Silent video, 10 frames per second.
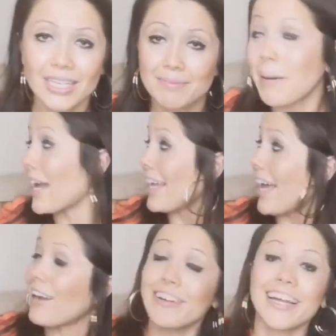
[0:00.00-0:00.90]
by
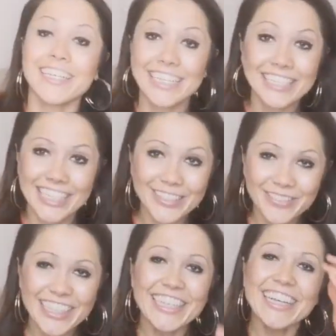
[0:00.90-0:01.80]
Ariana and
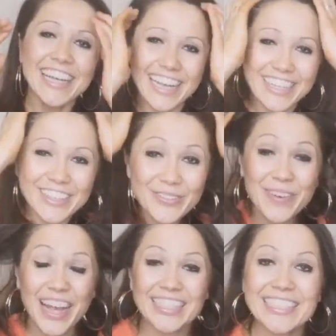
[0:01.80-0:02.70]
Jasmine, it could
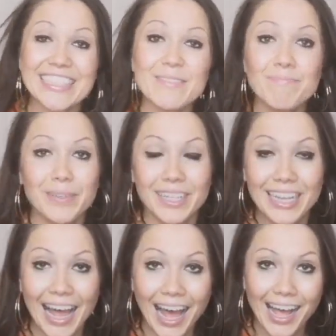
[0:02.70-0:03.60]
be as
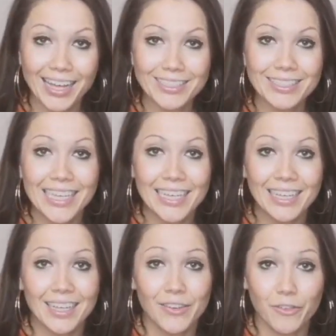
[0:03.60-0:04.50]
simple as,
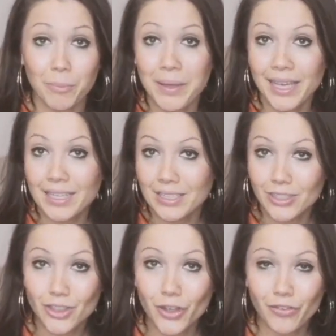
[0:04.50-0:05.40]
for me,
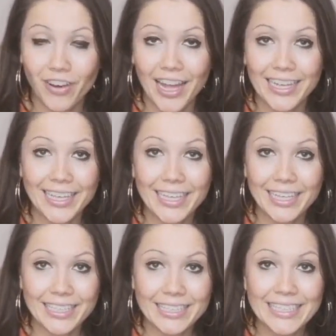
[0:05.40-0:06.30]
stuff like
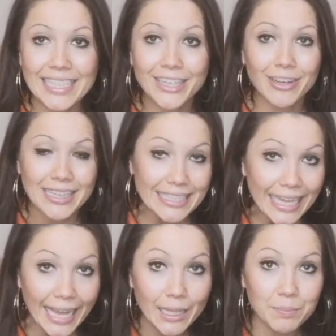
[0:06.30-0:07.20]
eating dinner at the
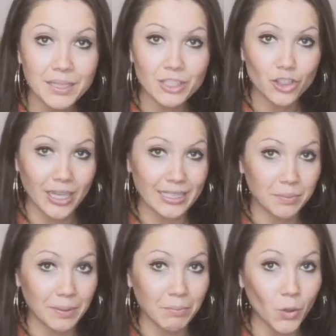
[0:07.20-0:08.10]
table and trying to
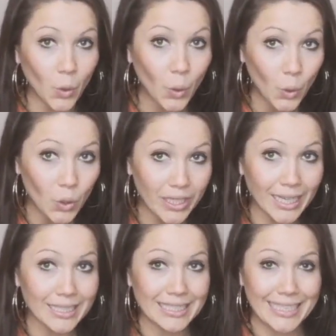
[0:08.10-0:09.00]
be more
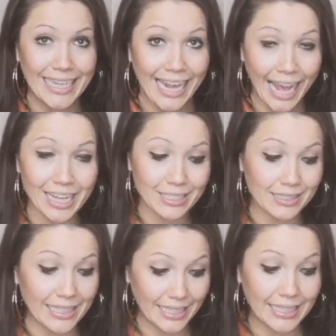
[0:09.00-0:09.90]
organised to get
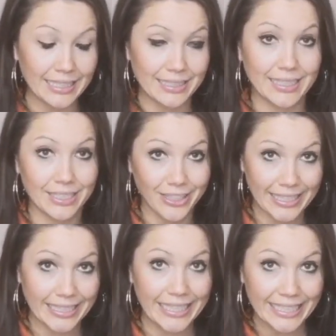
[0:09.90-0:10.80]
us to eat dinner
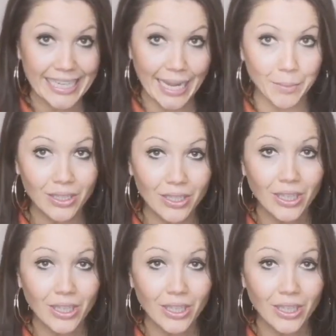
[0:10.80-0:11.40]
at the table.